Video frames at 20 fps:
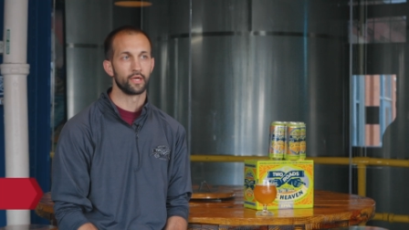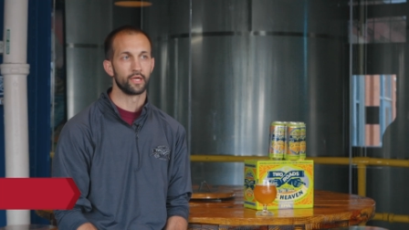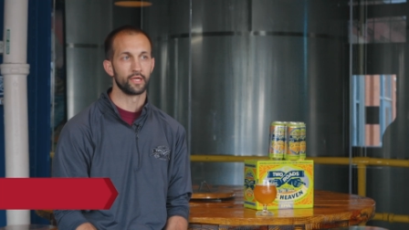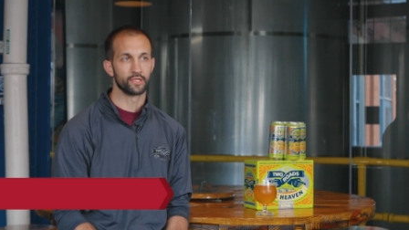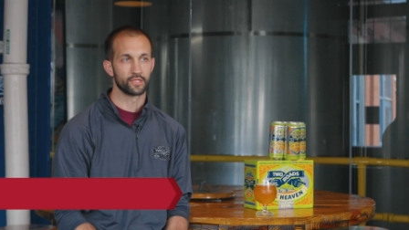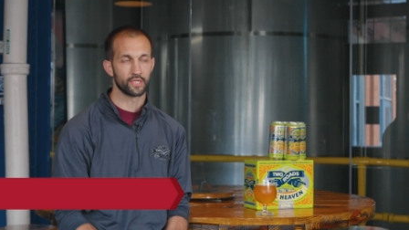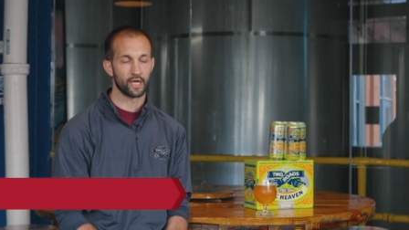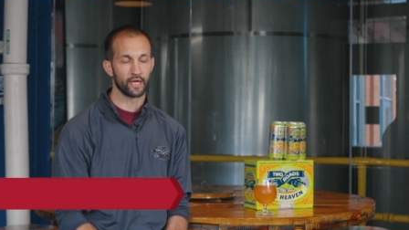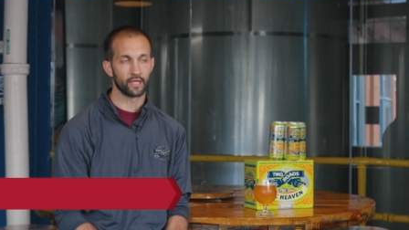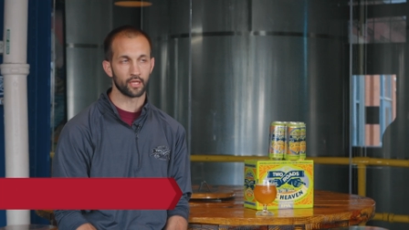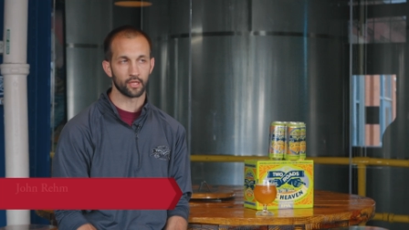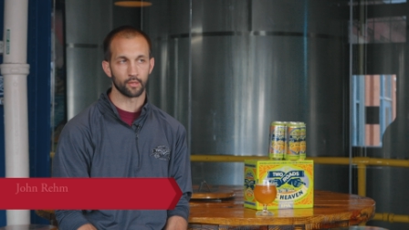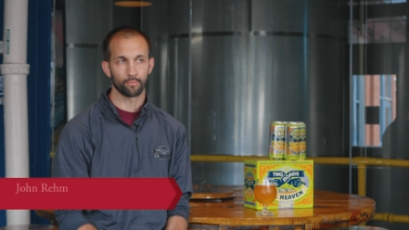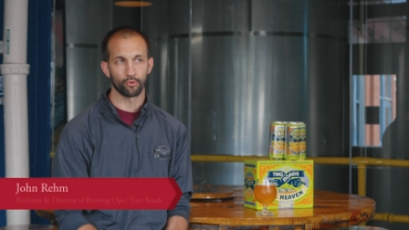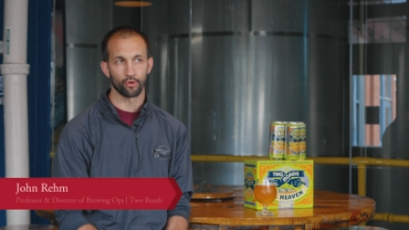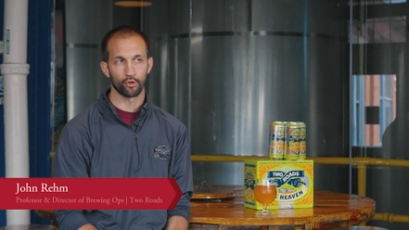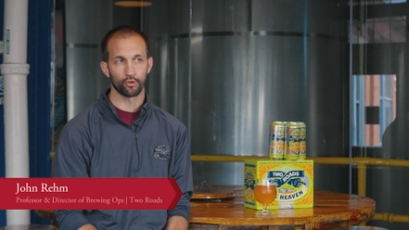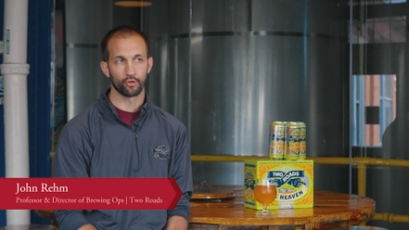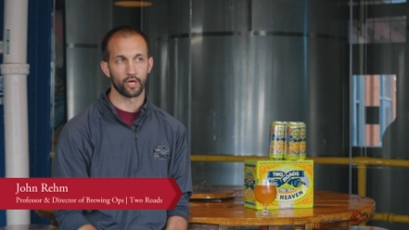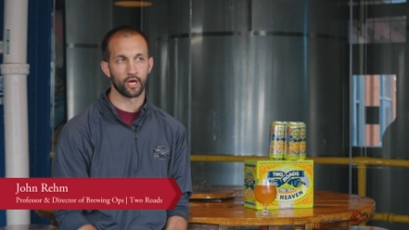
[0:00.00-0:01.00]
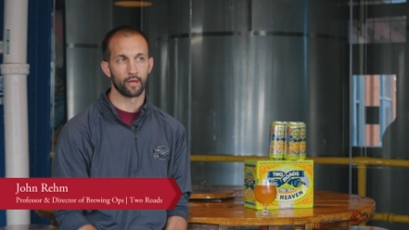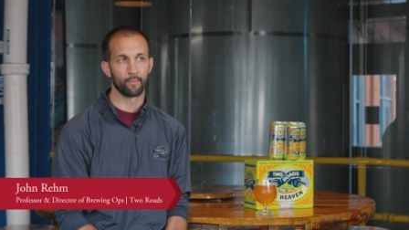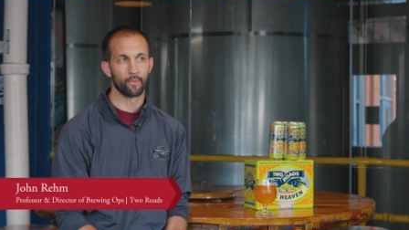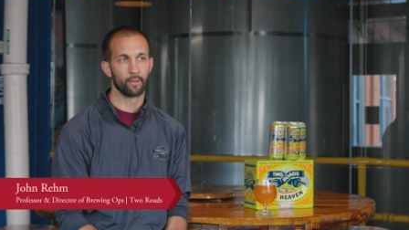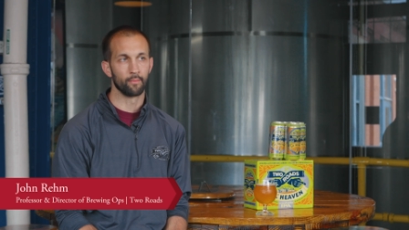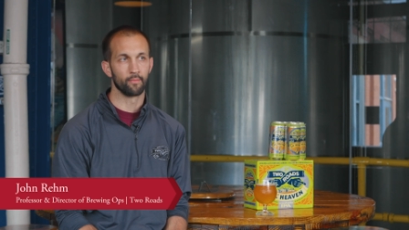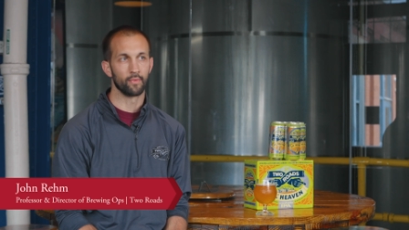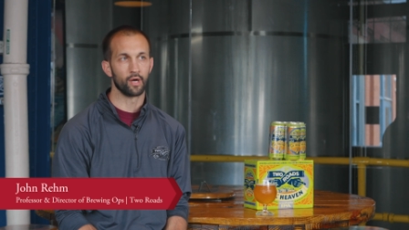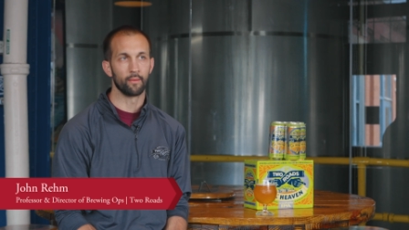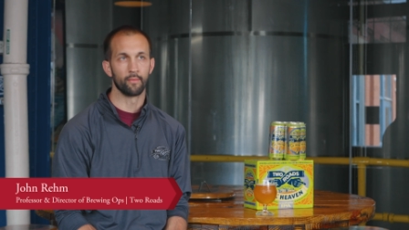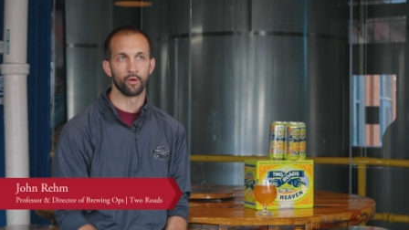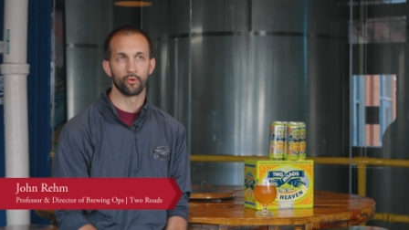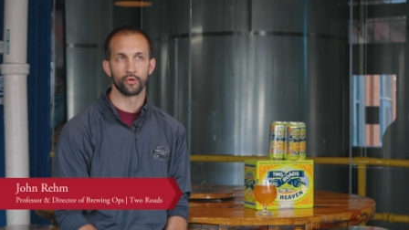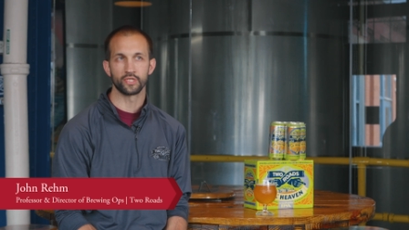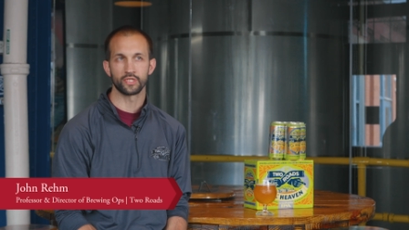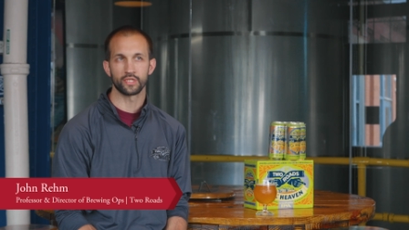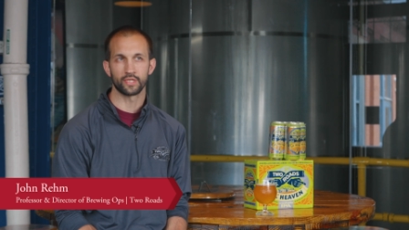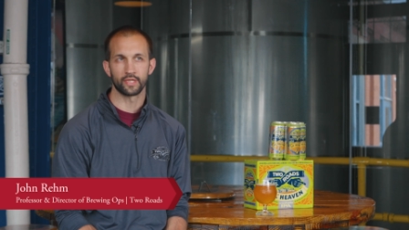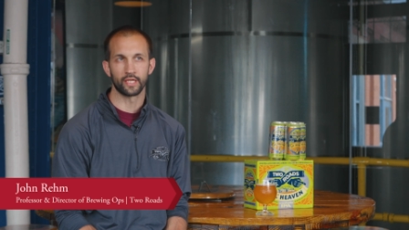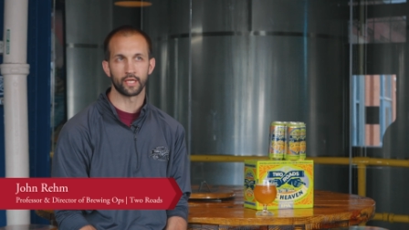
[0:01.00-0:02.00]
In designing the program, I'm
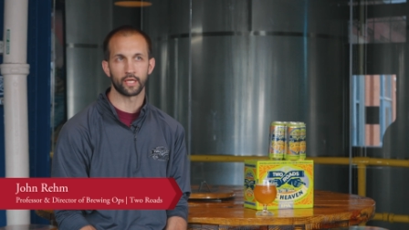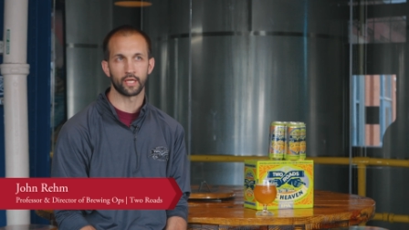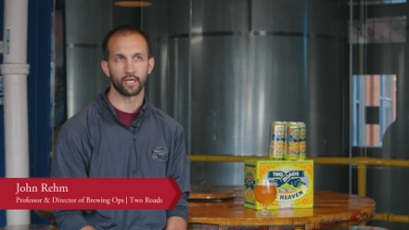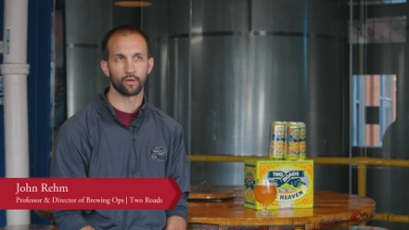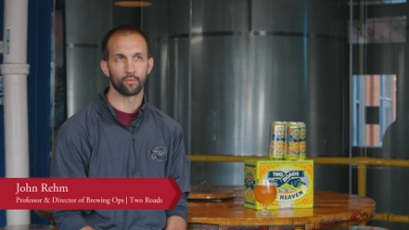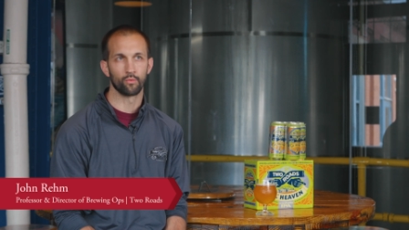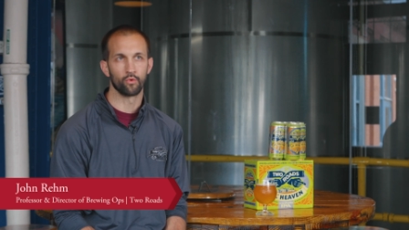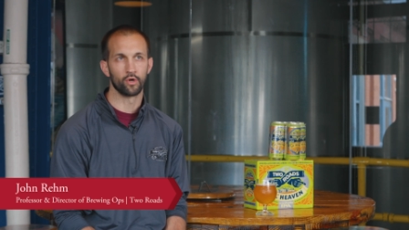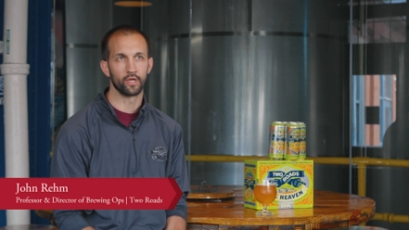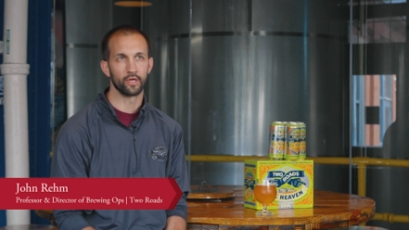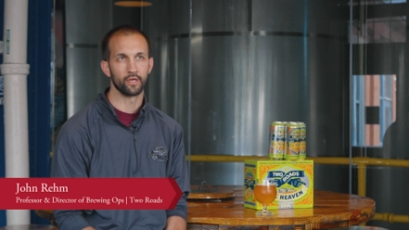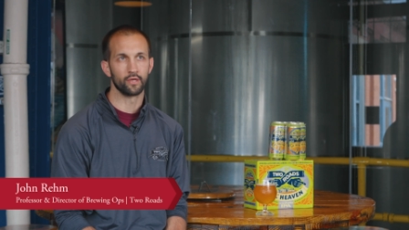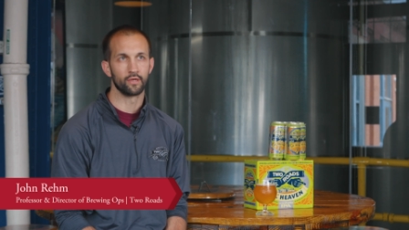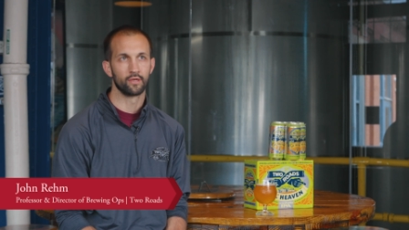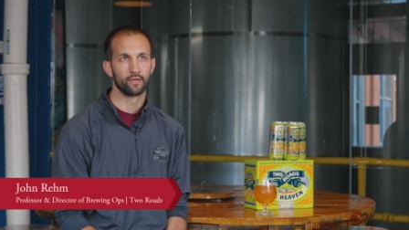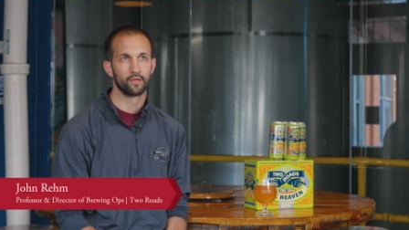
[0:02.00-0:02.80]
always thinking, what